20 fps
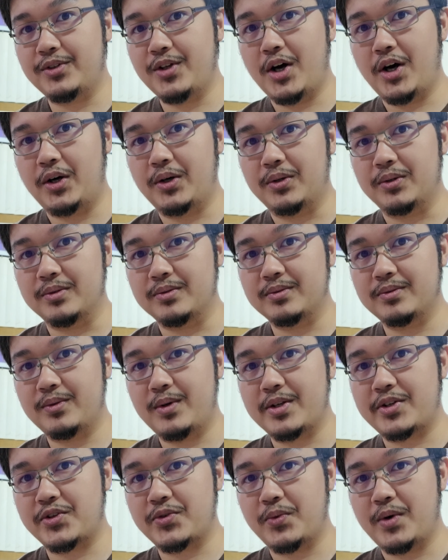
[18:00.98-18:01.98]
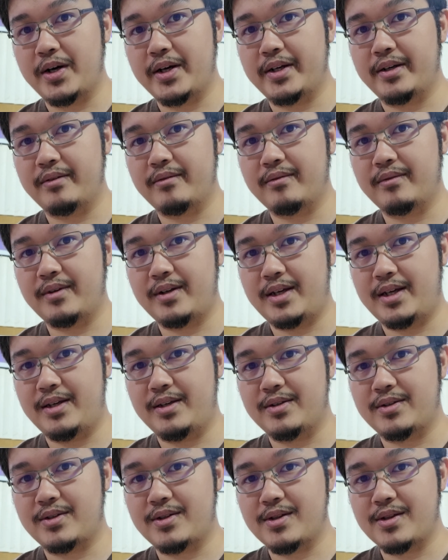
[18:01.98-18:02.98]
know which one
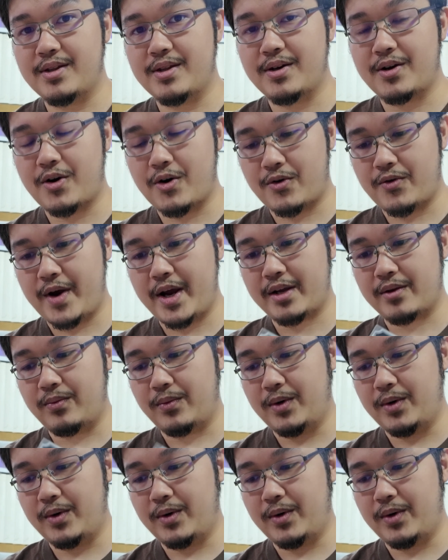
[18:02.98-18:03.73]
is the correct